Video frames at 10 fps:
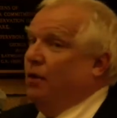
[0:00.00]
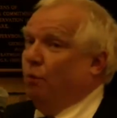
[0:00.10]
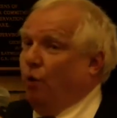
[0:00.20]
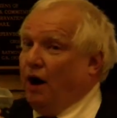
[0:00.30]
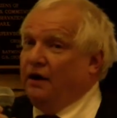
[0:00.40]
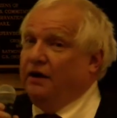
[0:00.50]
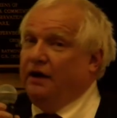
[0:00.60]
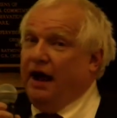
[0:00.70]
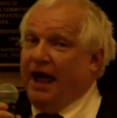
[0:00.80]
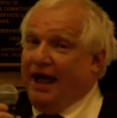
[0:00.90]

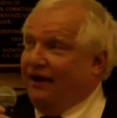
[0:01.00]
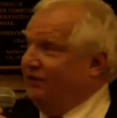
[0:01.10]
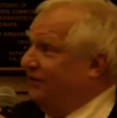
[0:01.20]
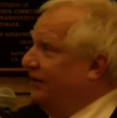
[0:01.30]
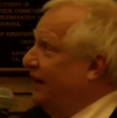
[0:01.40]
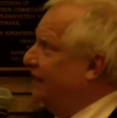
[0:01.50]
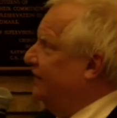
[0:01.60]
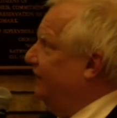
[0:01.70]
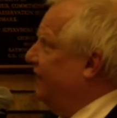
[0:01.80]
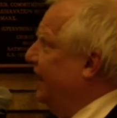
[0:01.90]
One Aztec
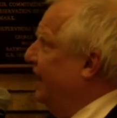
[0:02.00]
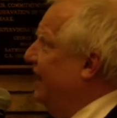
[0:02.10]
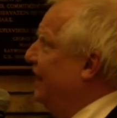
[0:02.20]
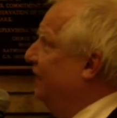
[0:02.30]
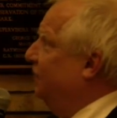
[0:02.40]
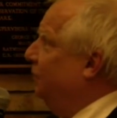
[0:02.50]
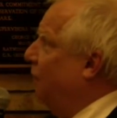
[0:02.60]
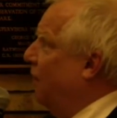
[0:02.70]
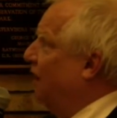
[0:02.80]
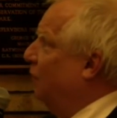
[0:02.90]
design is
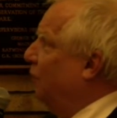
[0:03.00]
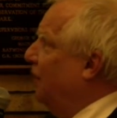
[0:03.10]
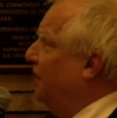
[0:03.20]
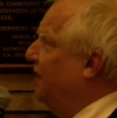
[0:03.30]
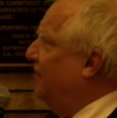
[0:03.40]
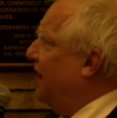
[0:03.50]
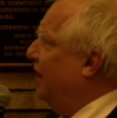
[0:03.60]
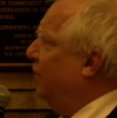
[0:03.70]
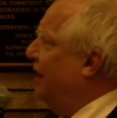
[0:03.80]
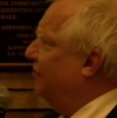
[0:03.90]
more worthy of
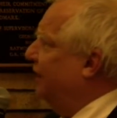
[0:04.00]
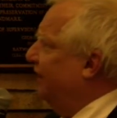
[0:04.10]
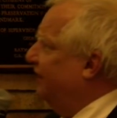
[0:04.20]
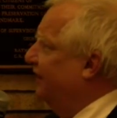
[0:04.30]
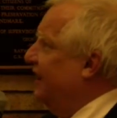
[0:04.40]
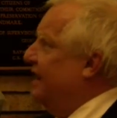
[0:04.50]
our reverence